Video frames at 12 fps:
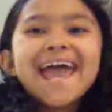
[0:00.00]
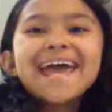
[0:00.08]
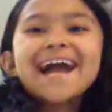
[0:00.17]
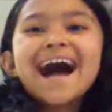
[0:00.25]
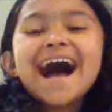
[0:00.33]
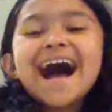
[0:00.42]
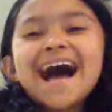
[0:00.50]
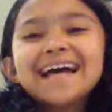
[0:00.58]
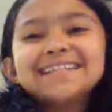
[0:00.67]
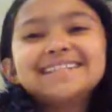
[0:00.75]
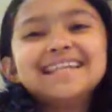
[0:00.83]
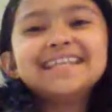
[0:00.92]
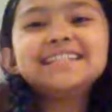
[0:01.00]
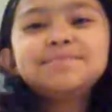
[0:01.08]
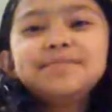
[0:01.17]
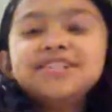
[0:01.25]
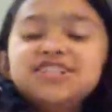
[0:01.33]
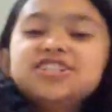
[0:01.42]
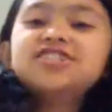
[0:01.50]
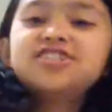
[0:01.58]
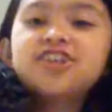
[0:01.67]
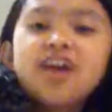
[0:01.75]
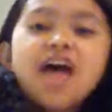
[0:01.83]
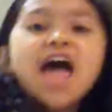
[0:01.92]
Hey guys, it's me
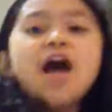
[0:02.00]
Ginger.